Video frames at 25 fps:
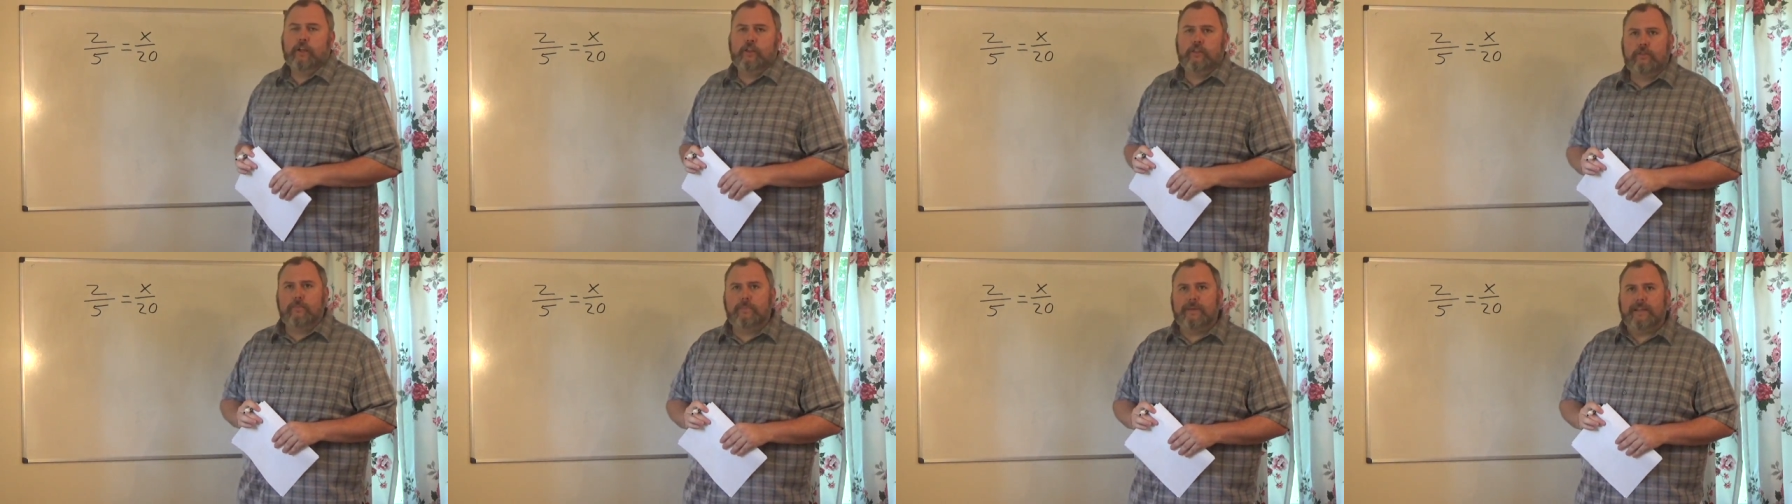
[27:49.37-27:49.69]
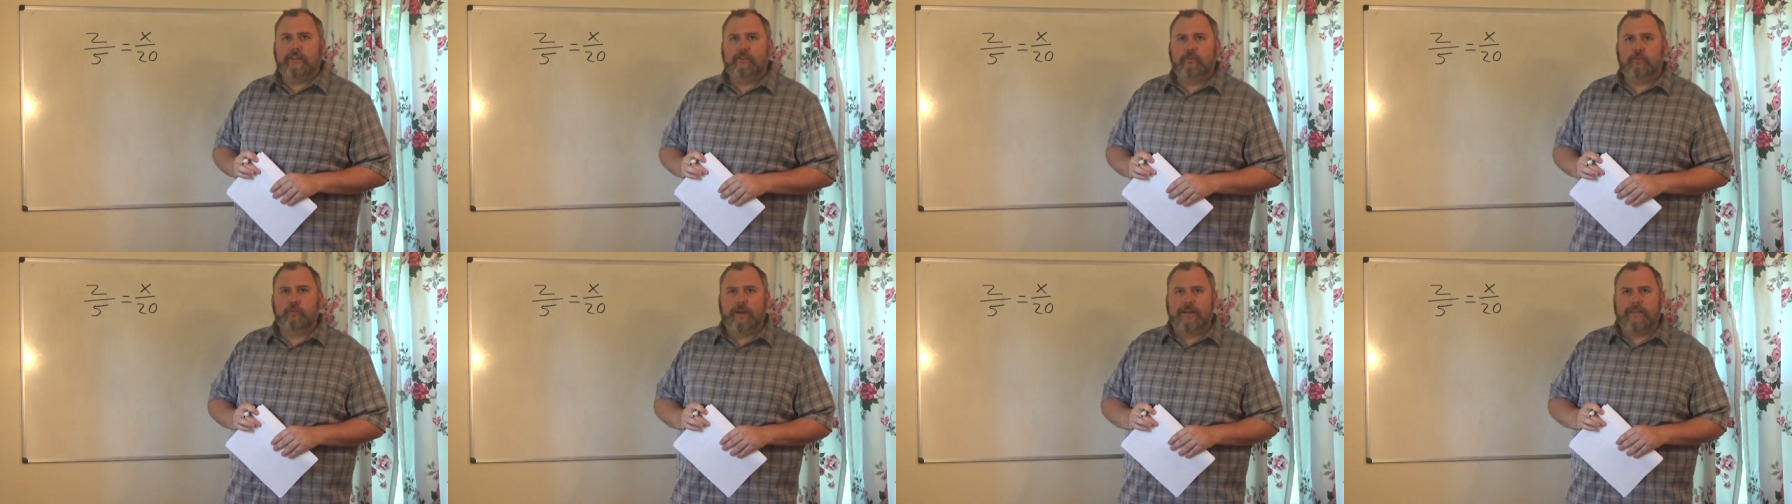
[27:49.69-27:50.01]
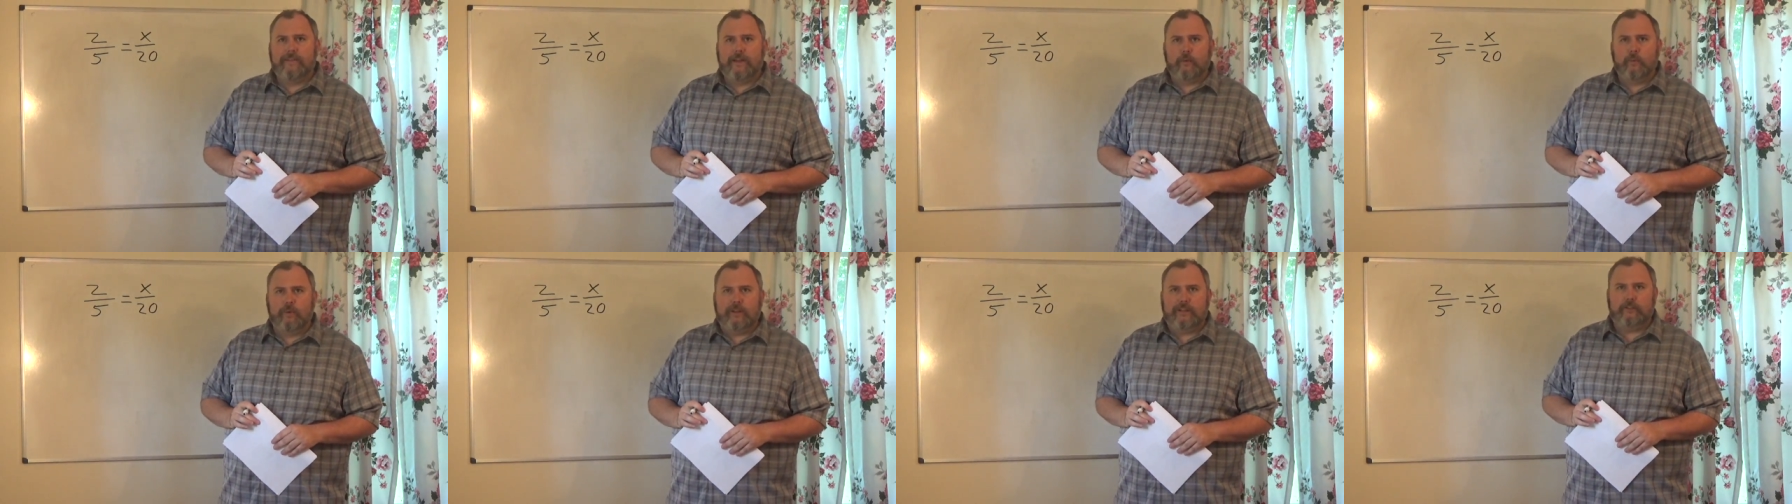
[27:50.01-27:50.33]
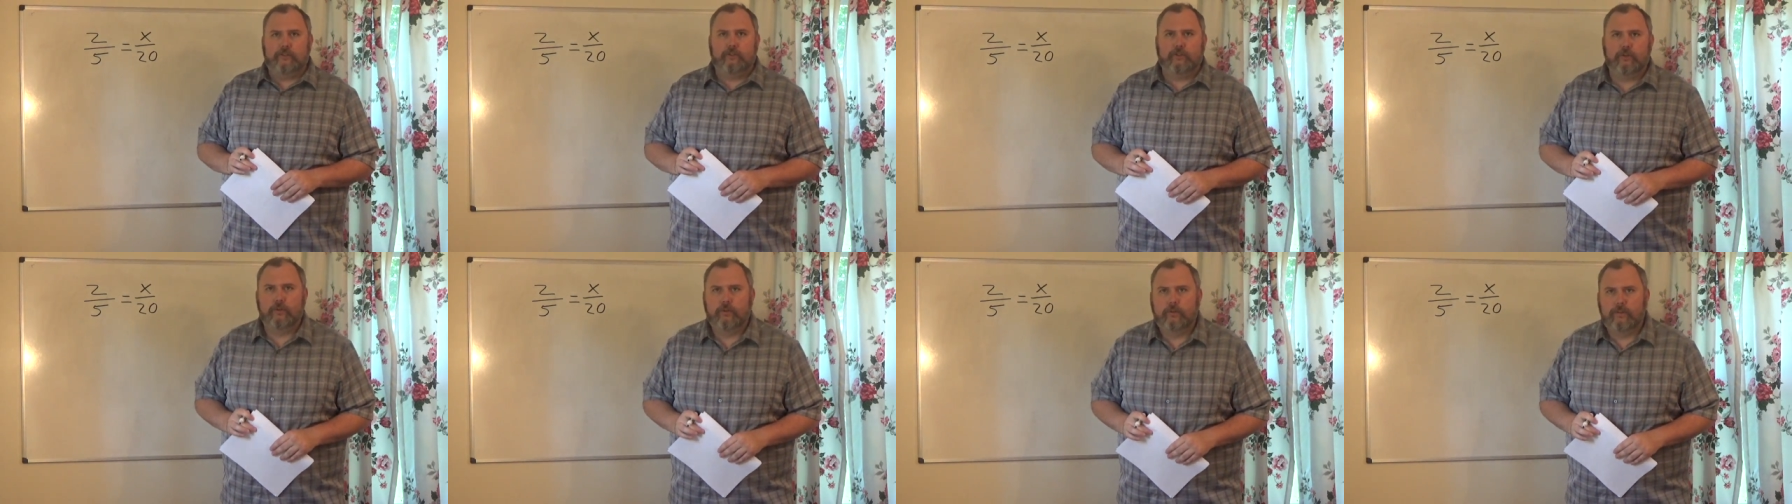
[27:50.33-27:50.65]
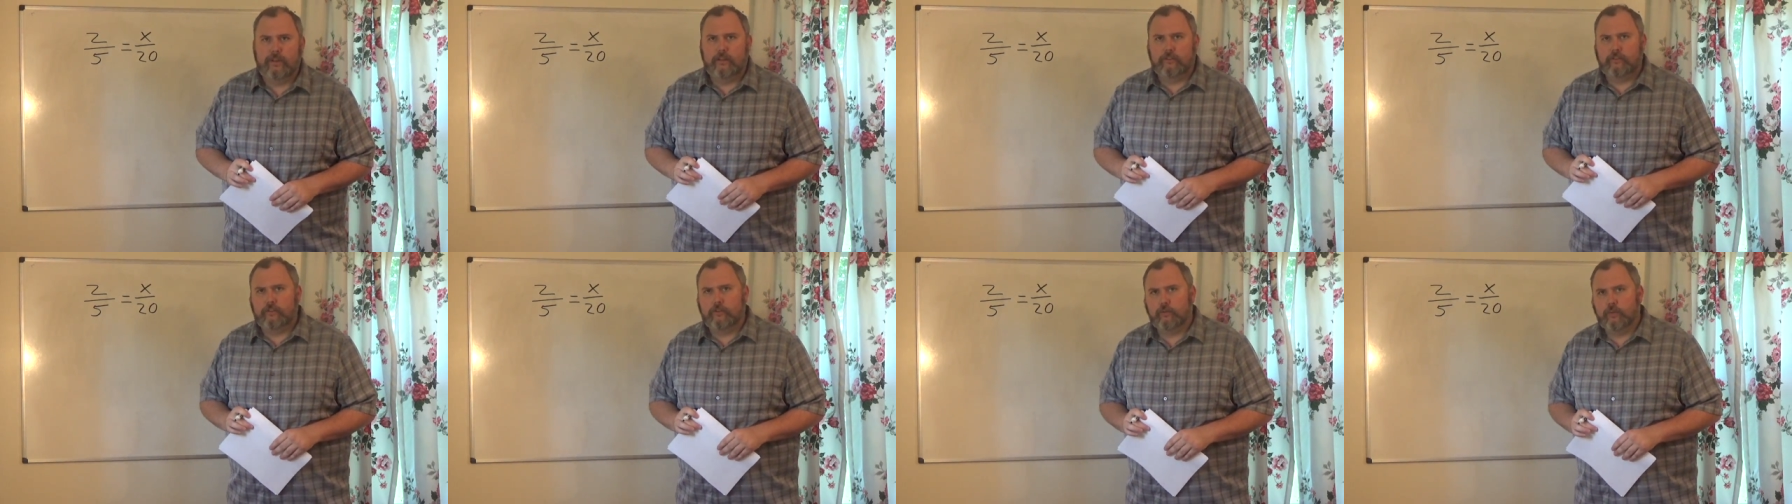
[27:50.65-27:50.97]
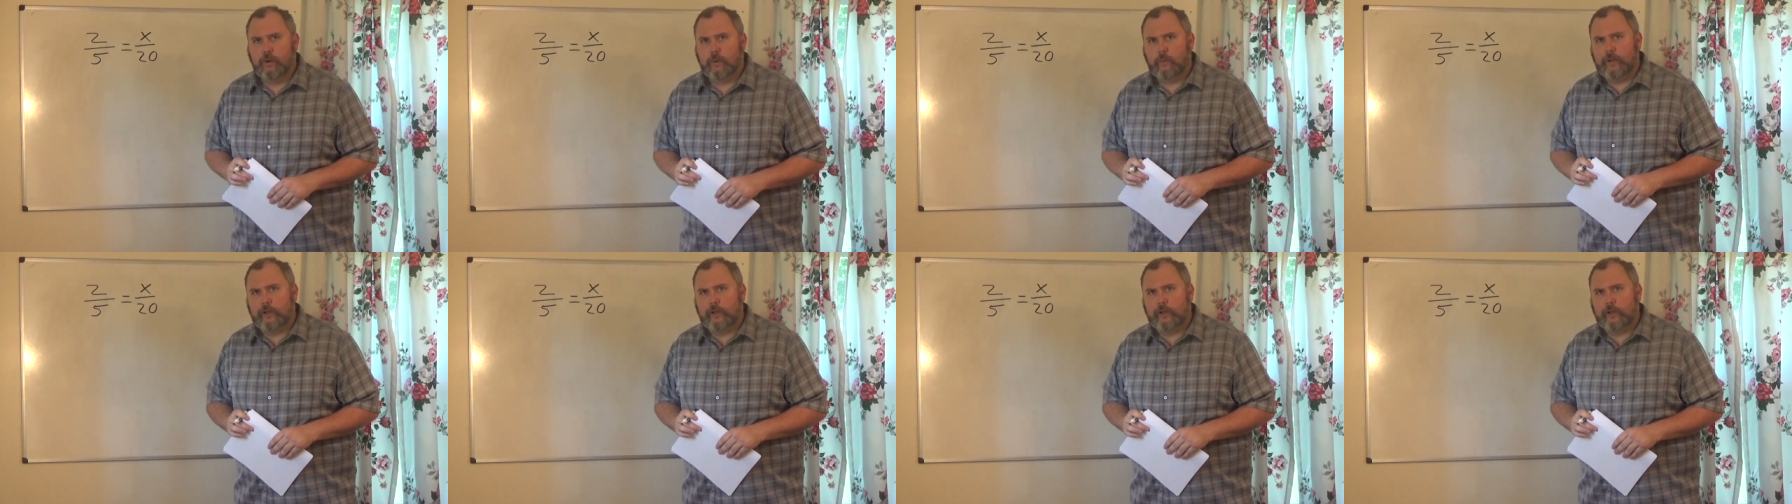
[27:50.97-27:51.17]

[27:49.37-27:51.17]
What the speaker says: The biggest way that we do this is what